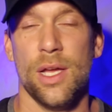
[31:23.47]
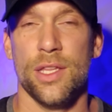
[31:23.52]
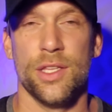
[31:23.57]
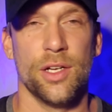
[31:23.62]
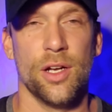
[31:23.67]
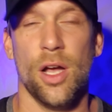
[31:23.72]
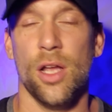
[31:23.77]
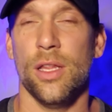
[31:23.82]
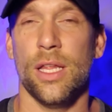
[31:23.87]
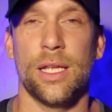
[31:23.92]

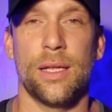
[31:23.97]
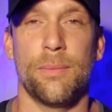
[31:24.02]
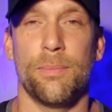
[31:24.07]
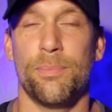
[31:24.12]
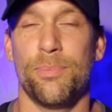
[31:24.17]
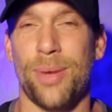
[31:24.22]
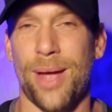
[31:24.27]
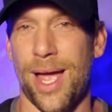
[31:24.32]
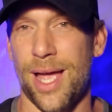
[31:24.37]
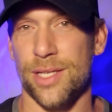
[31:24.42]
they're all
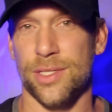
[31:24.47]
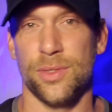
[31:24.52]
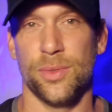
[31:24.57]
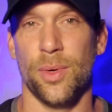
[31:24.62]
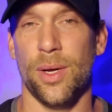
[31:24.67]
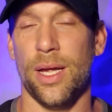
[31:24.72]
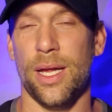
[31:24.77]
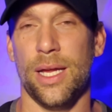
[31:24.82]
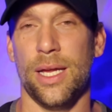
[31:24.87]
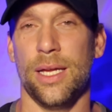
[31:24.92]
like pass
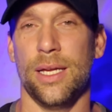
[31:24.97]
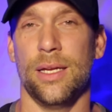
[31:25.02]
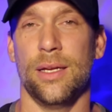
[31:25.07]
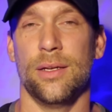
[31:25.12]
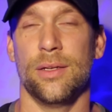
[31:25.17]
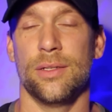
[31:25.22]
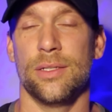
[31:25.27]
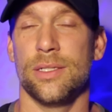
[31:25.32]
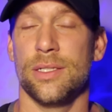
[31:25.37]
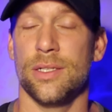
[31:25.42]
away
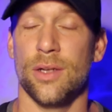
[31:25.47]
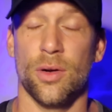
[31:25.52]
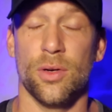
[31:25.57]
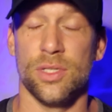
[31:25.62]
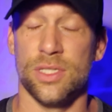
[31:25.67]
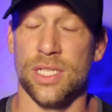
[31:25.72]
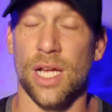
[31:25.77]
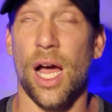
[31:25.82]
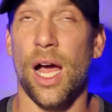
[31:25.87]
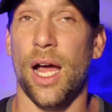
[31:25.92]
or
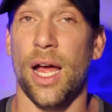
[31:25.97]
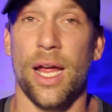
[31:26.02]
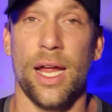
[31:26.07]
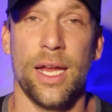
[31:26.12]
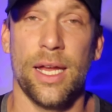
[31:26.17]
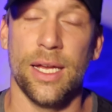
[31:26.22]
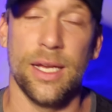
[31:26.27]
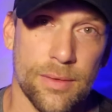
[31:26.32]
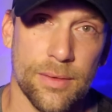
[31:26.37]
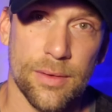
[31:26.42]

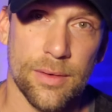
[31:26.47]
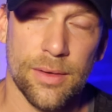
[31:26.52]
die